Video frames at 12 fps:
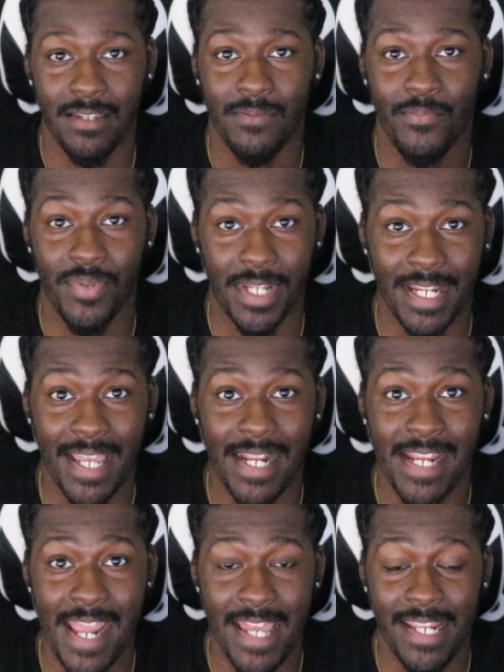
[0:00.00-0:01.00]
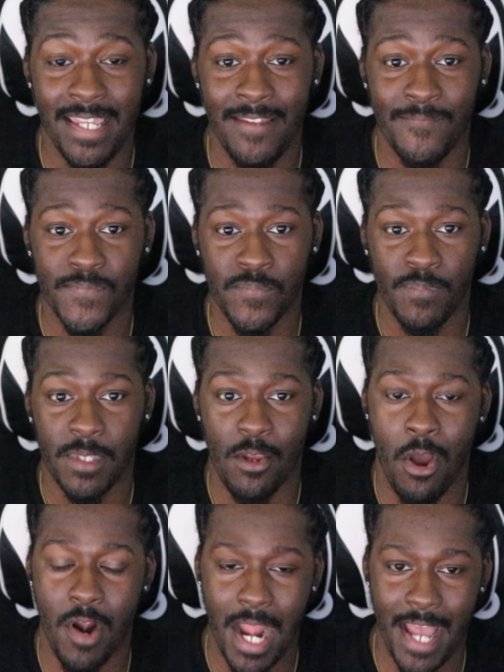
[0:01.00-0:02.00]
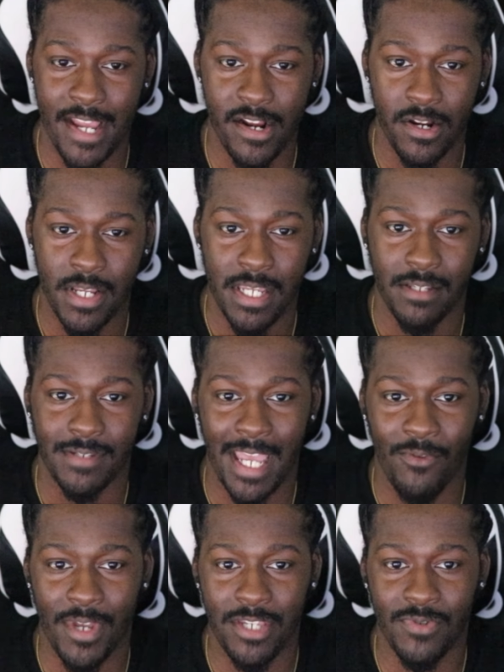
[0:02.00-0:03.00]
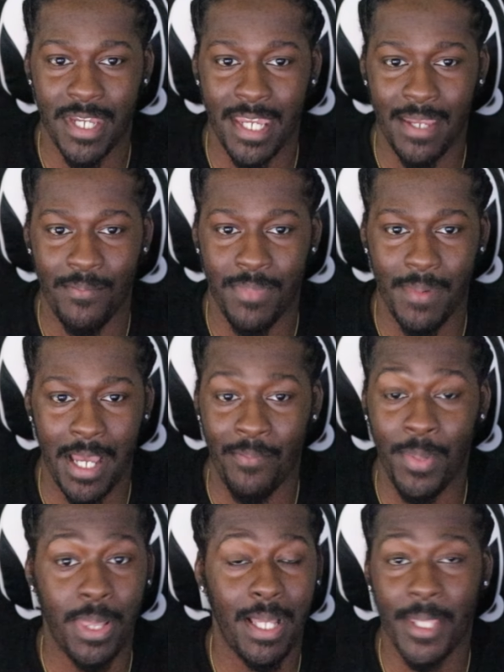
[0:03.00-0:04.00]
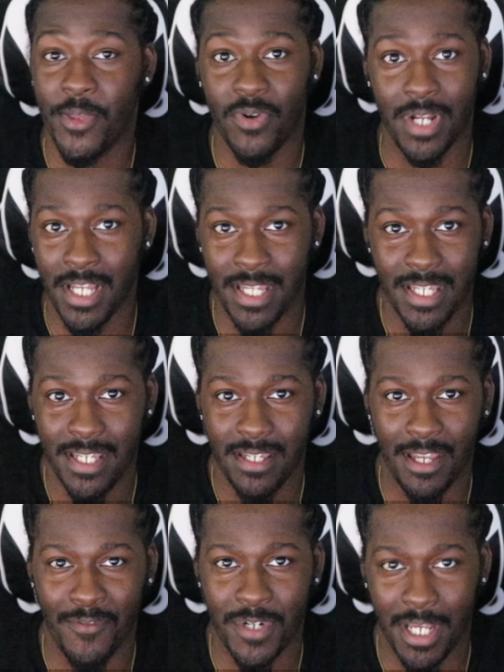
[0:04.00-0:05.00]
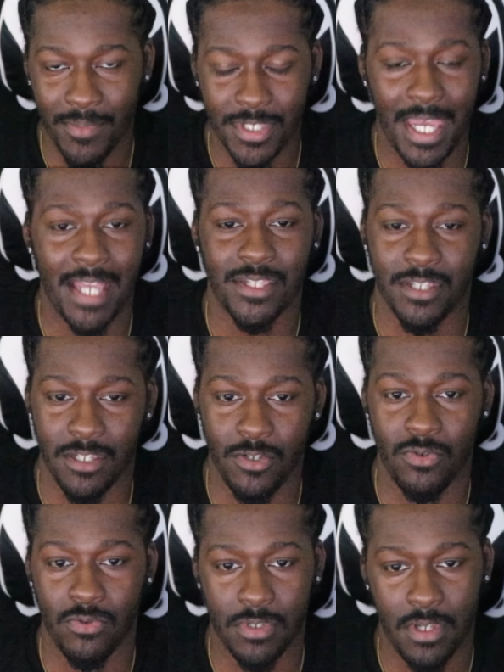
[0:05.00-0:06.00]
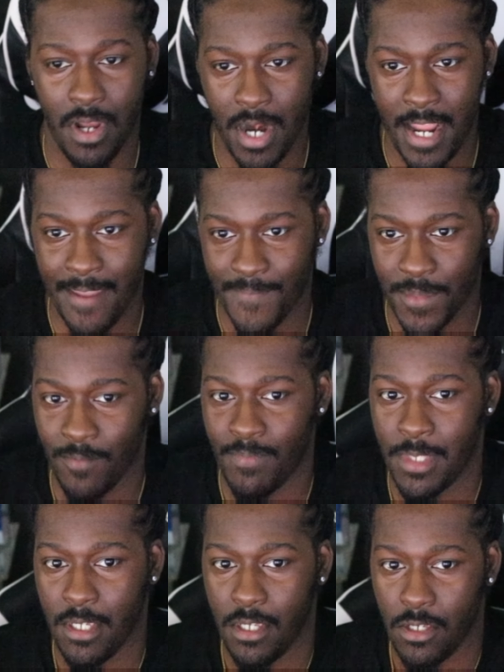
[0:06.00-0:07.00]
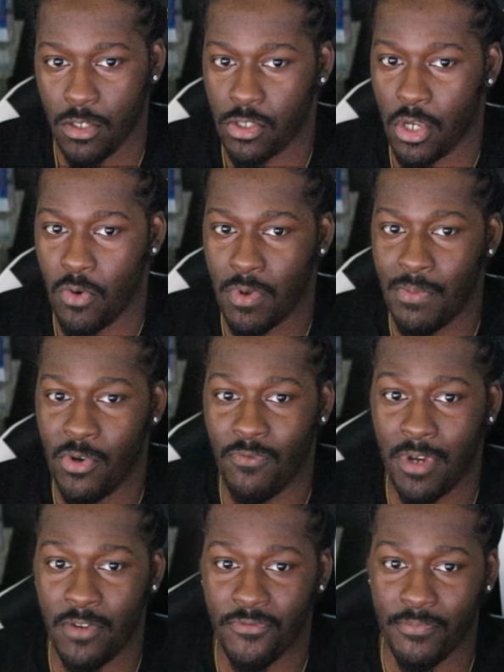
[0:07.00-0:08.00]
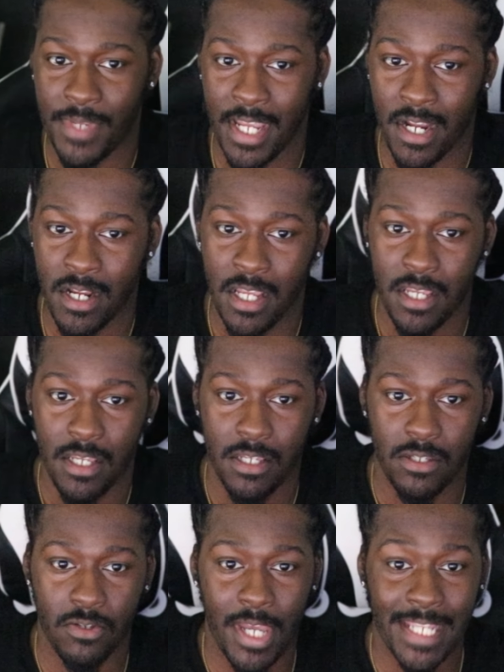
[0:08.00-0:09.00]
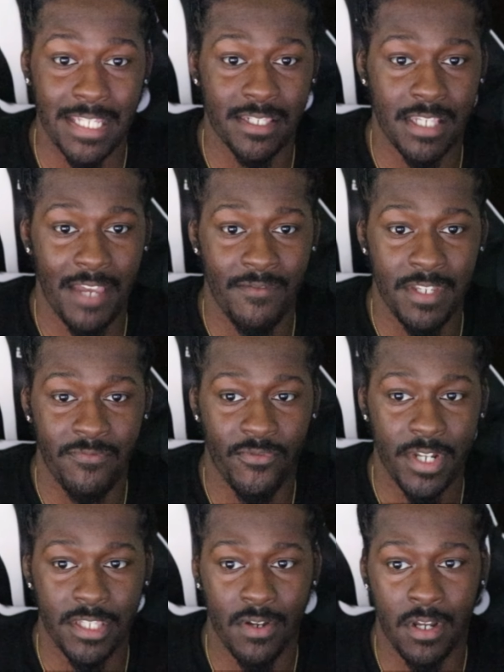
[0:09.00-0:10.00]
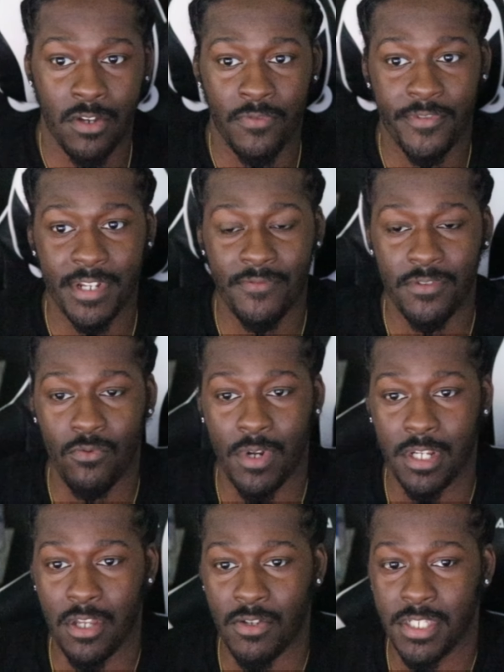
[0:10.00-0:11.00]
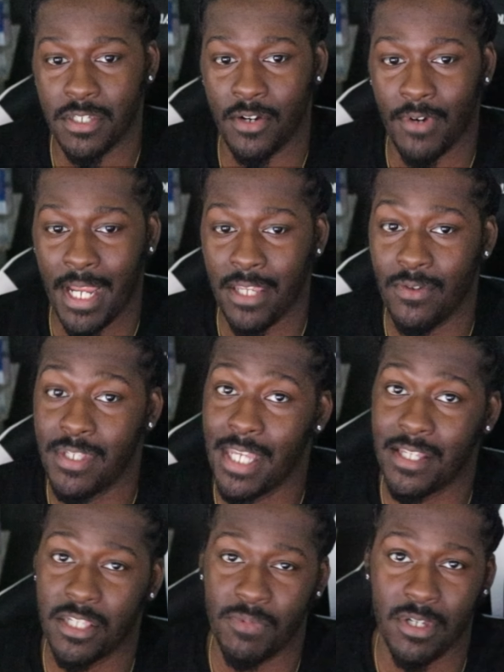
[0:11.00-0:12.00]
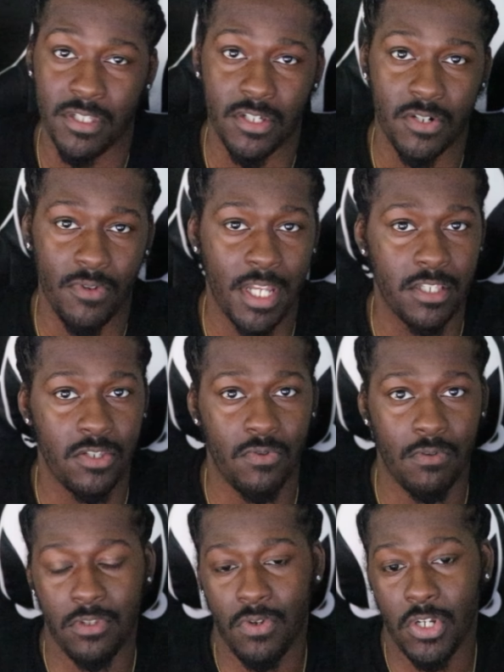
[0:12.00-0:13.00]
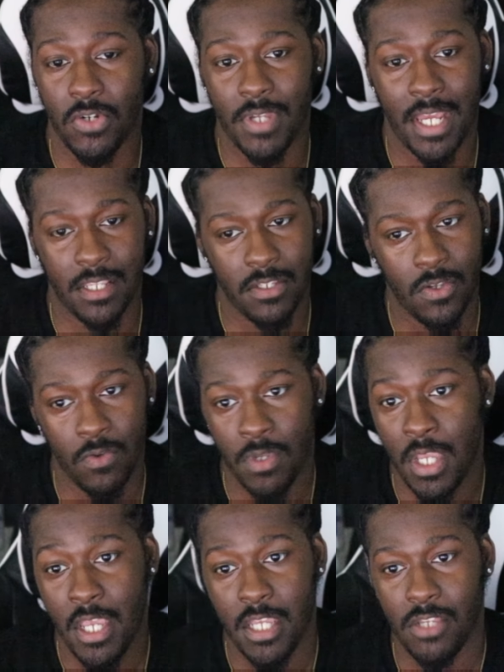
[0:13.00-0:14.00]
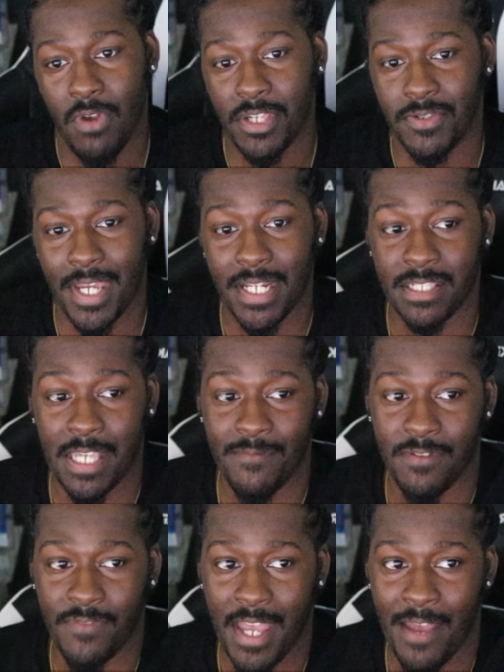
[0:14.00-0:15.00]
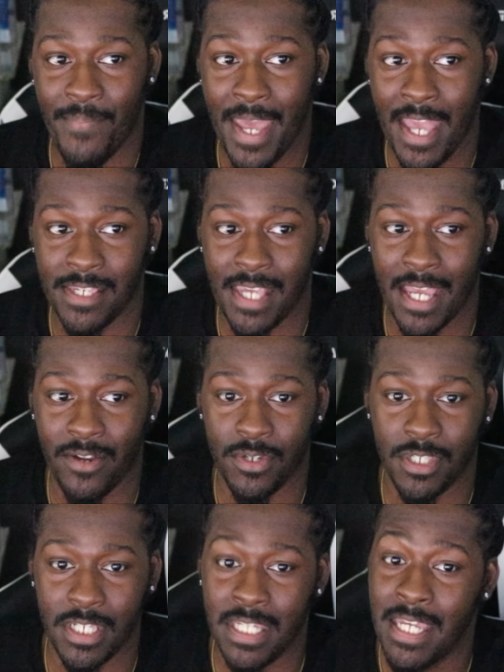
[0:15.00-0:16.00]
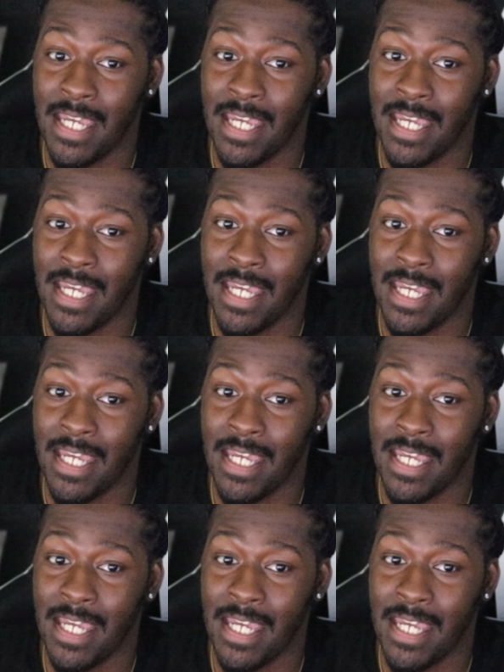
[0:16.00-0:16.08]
Put it at an 80 or higher. That way you get a plethora of jump shots to use. All right. So we move on from there. You got the 70 free throw for if you want to go to the rec. You can take this build to the rec too and do what you got to do. You also got a 75 pass accuracy.